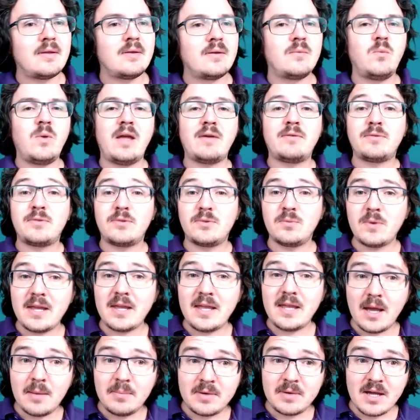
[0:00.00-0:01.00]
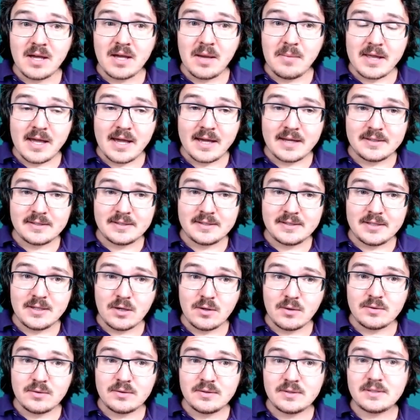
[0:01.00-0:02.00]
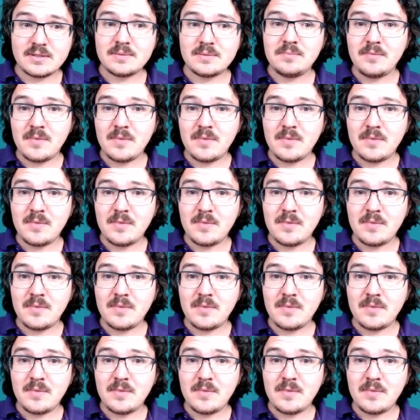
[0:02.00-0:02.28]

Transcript: We have three upcoming ICOs: